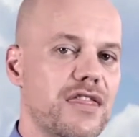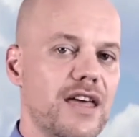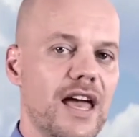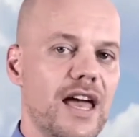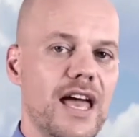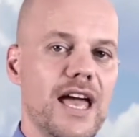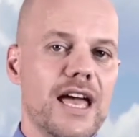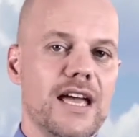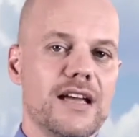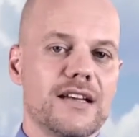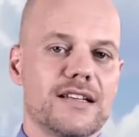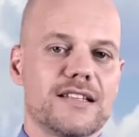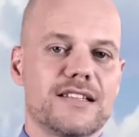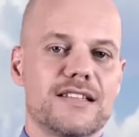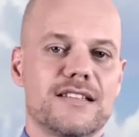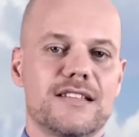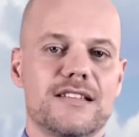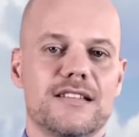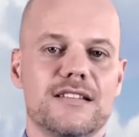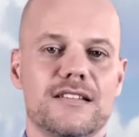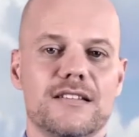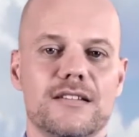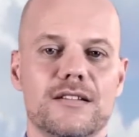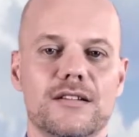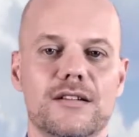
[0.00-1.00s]
thanks.
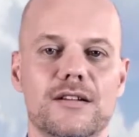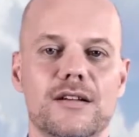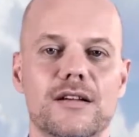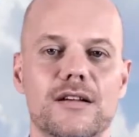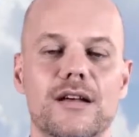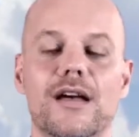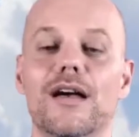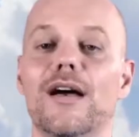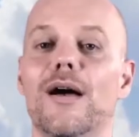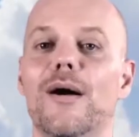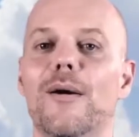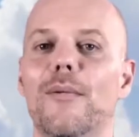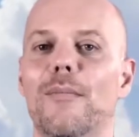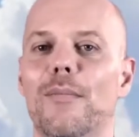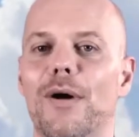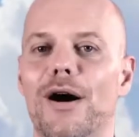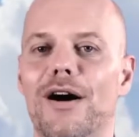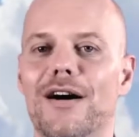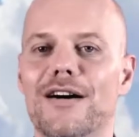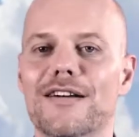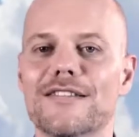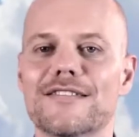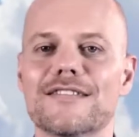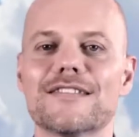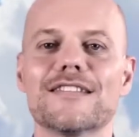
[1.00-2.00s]

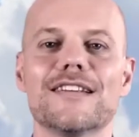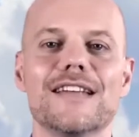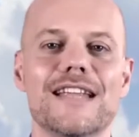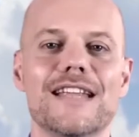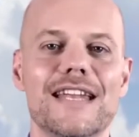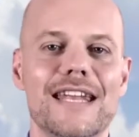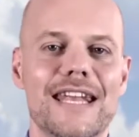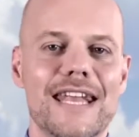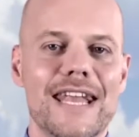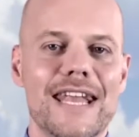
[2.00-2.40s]
Pause